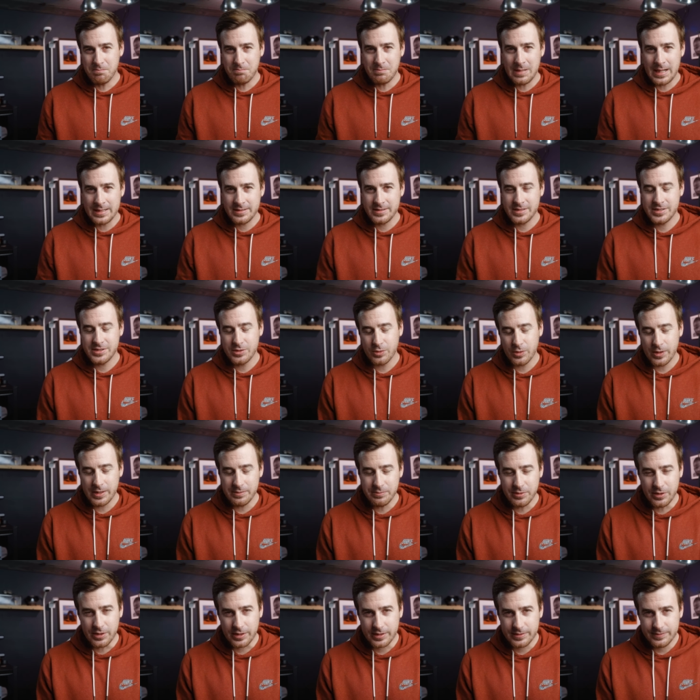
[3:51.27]
Montessori
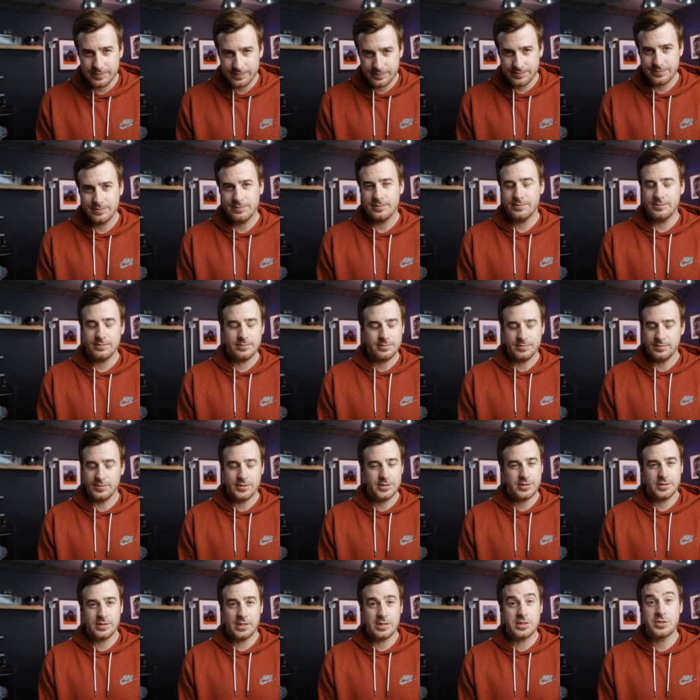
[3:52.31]
book,
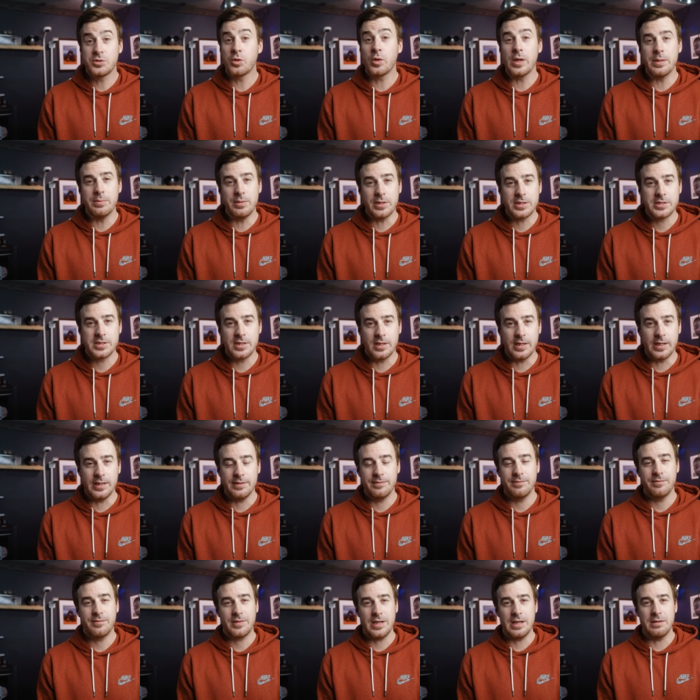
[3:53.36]
storybook, sorry,
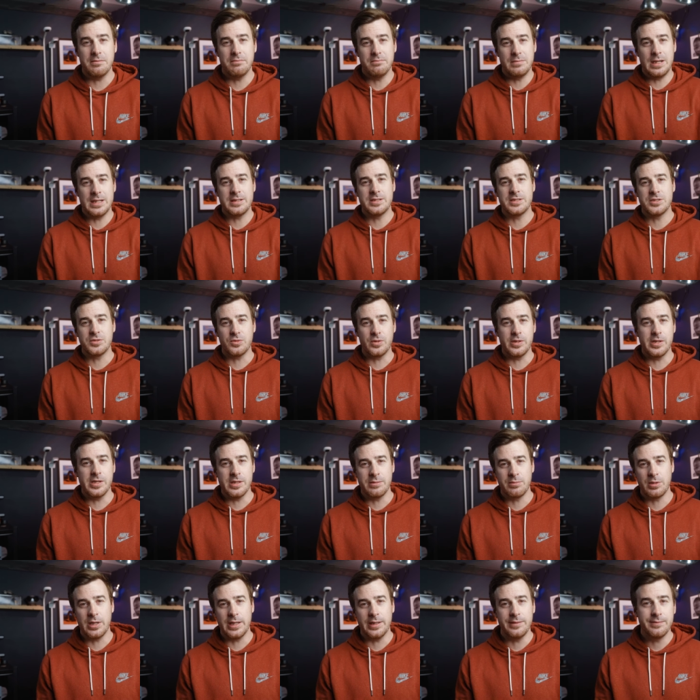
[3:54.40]
got Montessori on
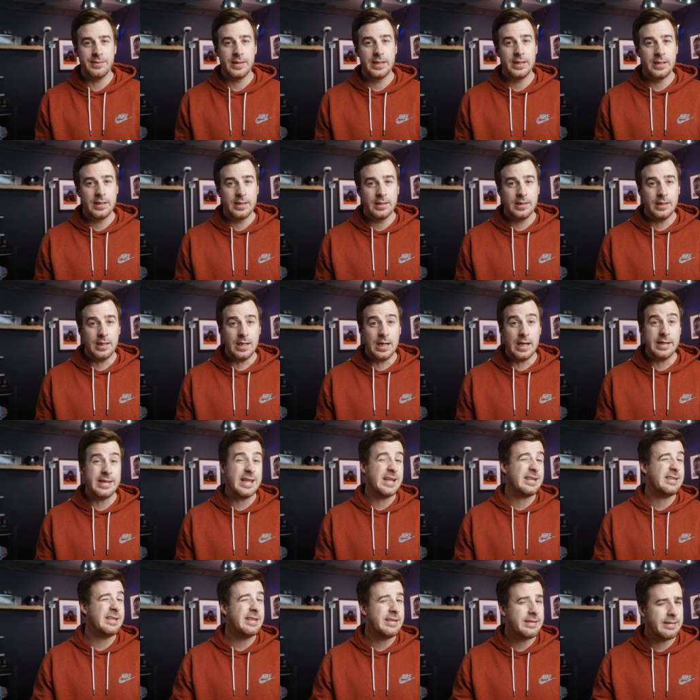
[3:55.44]
the brain, uh,
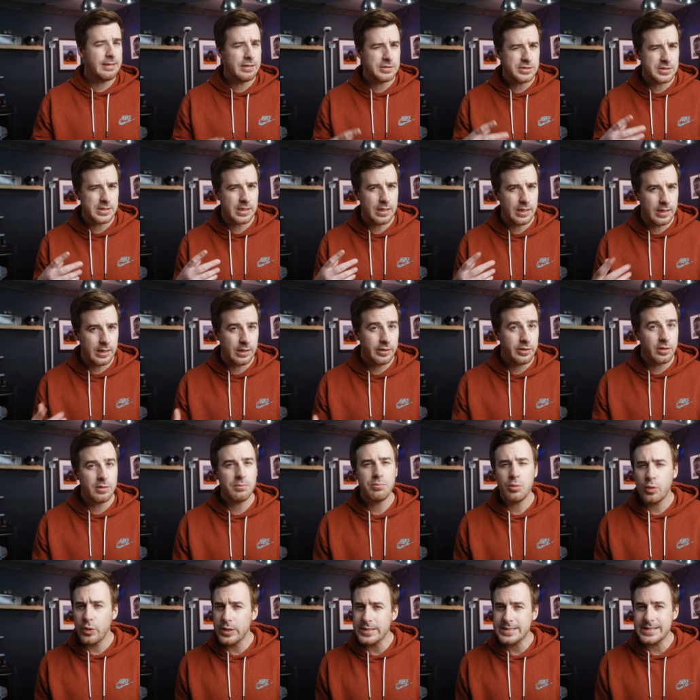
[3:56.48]
that details a little
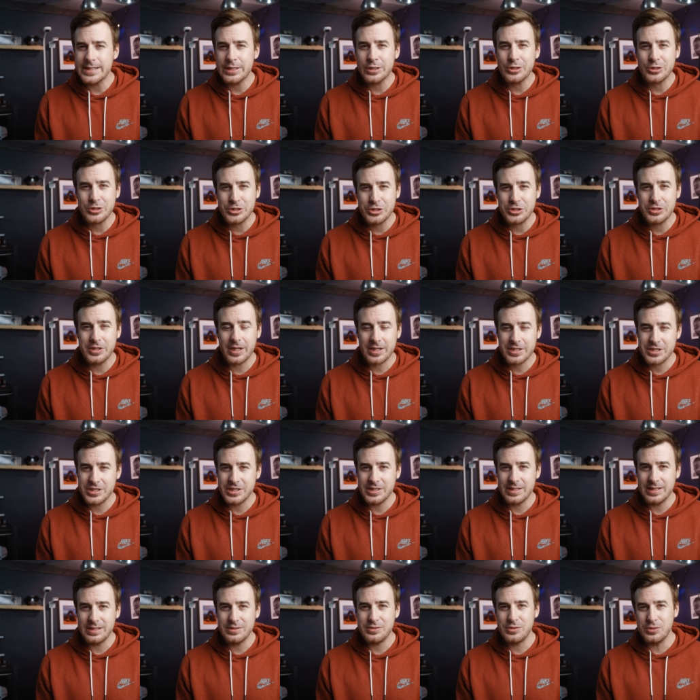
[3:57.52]
boy's
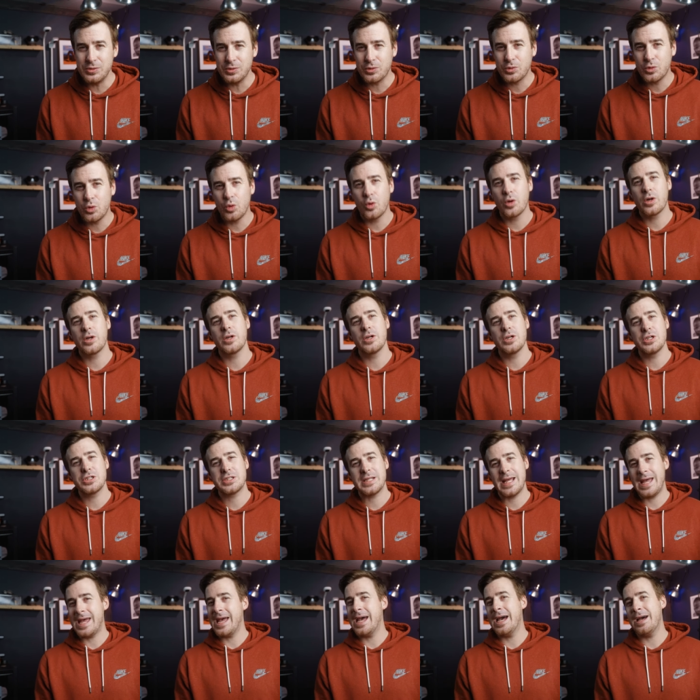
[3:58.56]
introduction into
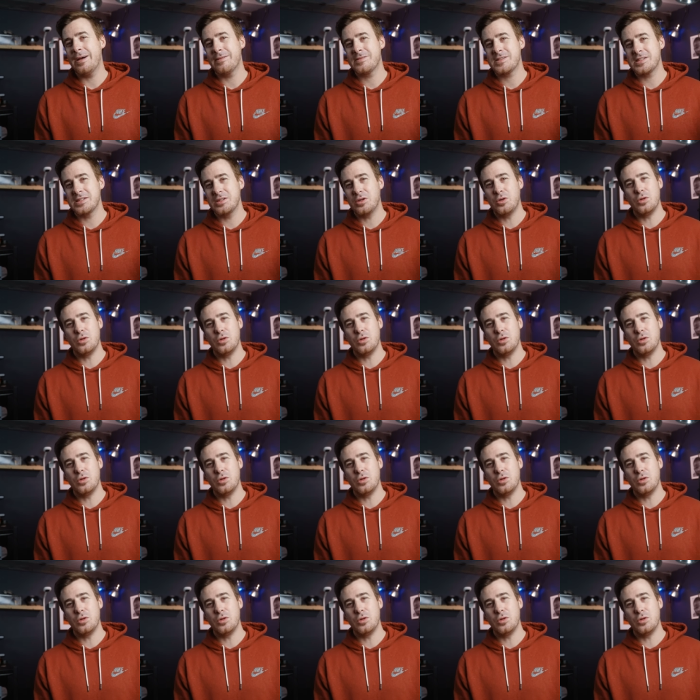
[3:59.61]
quarters, halves, and